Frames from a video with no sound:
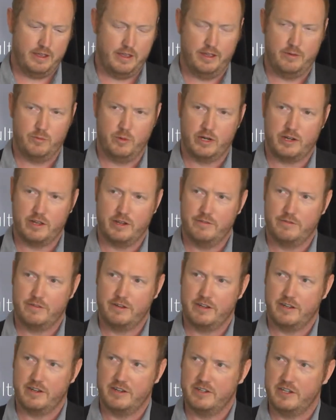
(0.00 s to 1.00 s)
And we're kind
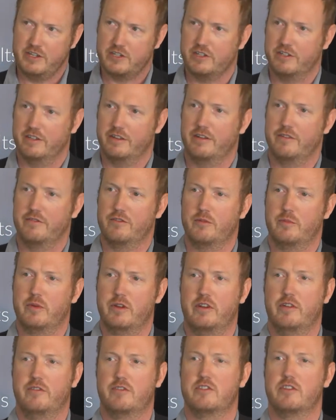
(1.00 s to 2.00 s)
of conditioned over a
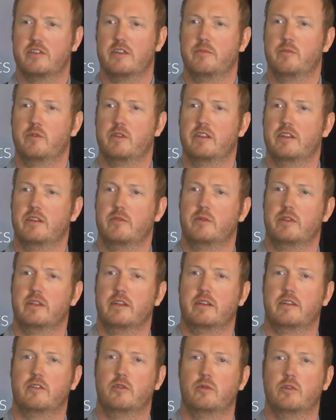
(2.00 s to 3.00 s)
period of time within
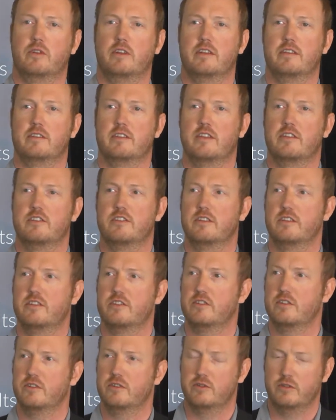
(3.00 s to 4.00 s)
an organization
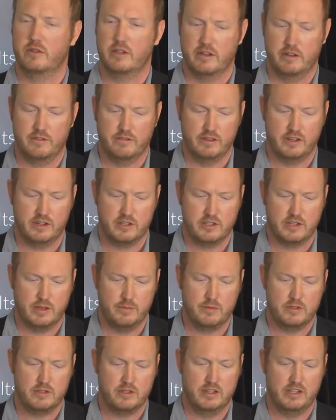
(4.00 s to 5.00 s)
to kind of
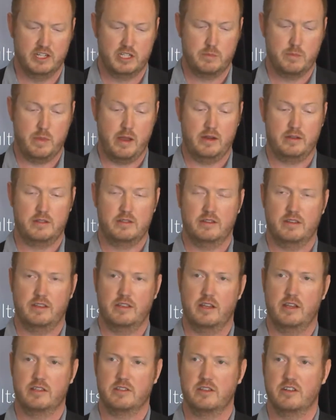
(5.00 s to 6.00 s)
accept and expect
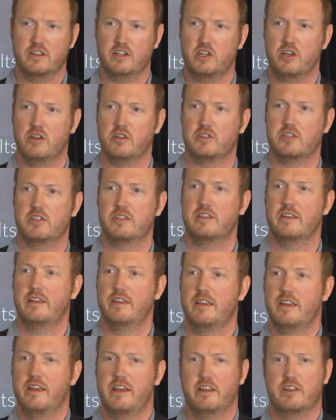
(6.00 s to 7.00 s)
a certain cost
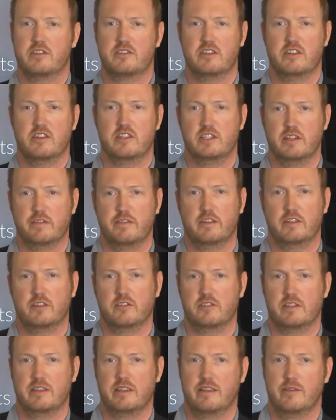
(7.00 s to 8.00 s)
and a certain
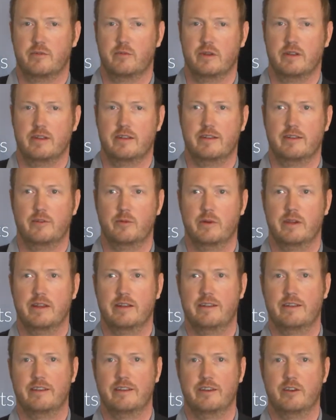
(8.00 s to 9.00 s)
difficulty when
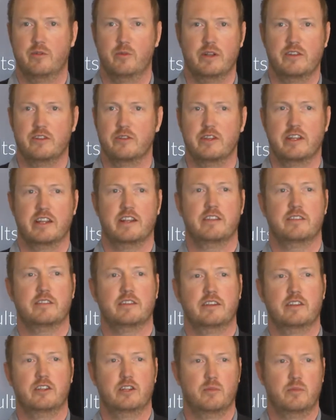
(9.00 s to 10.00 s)
doing
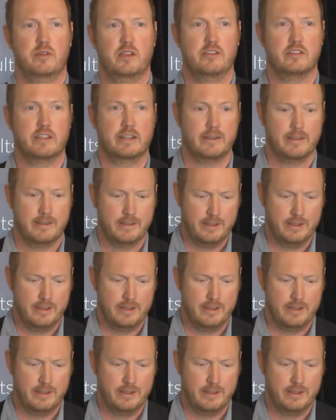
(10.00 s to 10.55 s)
anything in computing.